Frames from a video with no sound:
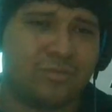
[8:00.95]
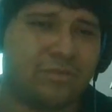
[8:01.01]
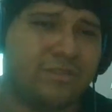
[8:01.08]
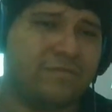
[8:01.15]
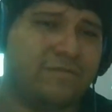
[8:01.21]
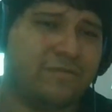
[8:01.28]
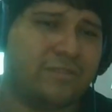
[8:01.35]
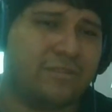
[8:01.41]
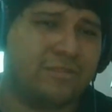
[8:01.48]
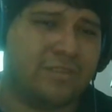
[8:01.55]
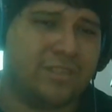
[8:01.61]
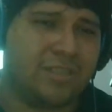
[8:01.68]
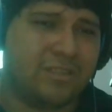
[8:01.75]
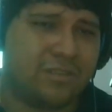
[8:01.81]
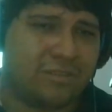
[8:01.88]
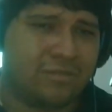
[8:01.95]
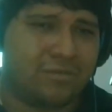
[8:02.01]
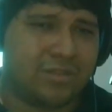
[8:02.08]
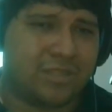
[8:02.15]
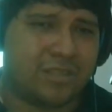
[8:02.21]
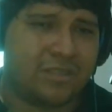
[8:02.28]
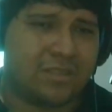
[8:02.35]
reinforce the
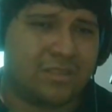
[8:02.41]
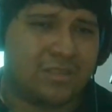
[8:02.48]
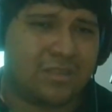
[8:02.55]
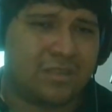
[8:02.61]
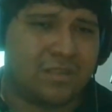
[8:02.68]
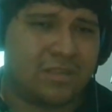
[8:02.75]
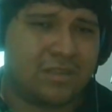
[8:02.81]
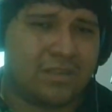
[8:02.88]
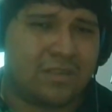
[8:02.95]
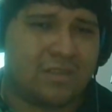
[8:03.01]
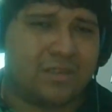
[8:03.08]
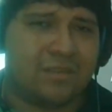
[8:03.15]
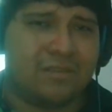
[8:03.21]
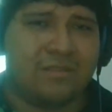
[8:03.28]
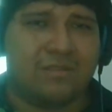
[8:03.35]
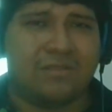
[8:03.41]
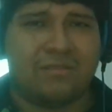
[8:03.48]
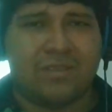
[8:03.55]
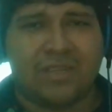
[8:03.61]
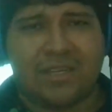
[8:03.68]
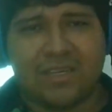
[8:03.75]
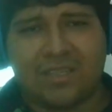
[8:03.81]
knowledge.
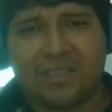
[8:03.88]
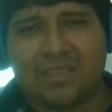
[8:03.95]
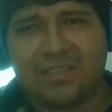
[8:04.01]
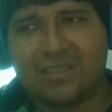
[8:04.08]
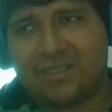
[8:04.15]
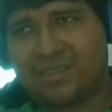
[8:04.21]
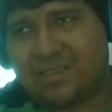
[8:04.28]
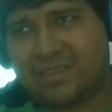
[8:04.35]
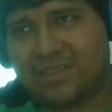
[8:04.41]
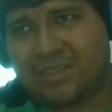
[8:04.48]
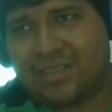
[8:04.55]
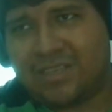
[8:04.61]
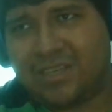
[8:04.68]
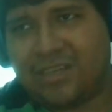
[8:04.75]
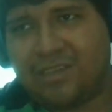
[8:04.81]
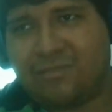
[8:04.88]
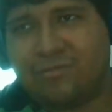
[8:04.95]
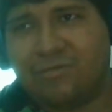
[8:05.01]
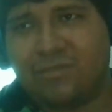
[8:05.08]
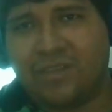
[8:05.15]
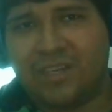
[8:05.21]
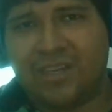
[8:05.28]
That they
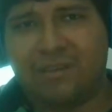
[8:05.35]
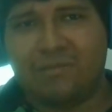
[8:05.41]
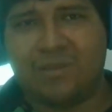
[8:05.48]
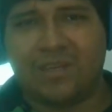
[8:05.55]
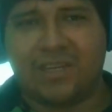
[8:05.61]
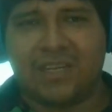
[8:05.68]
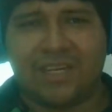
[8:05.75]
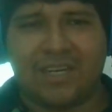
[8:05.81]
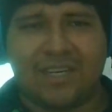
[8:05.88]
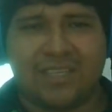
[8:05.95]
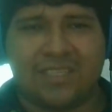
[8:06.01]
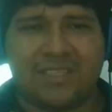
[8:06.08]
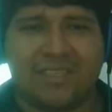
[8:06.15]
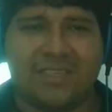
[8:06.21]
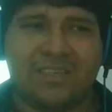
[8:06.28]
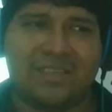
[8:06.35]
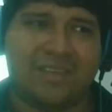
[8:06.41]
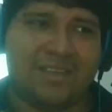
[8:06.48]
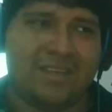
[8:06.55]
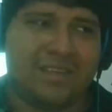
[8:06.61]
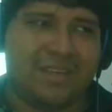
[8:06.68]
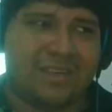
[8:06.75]
could leave the class
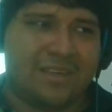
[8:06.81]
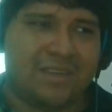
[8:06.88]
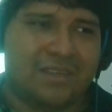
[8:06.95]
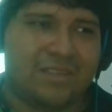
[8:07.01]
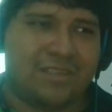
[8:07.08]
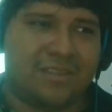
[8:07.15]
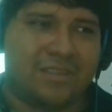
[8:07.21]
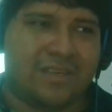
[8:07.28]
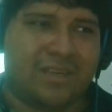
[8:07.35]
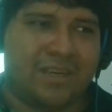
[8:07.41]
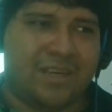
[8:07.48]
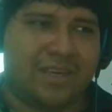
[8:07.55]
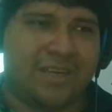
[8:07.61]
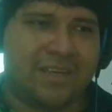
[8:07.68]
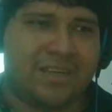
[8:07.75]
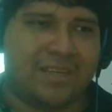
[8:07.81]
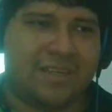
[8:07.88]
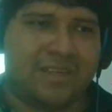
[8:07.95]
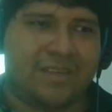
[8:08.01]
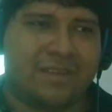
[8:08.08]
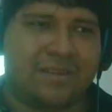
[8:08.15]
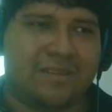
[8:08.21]

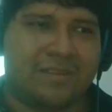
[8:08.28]
uh,